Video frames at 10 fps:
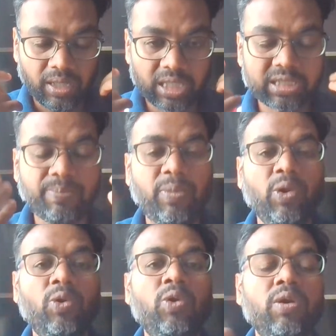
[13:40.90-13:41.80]

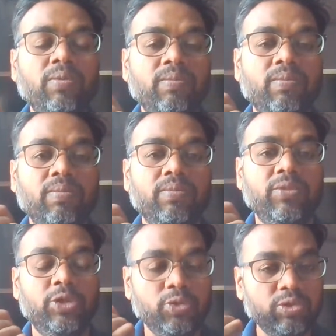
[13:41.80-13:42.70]
explore,
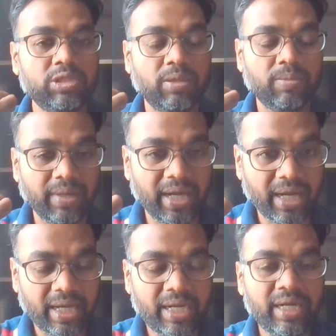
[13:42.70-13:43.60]
do some
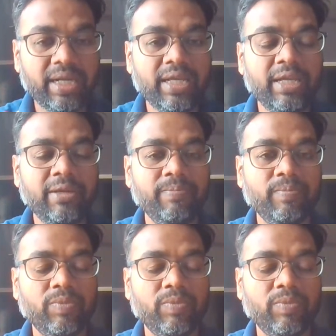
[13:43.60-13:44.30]
R&D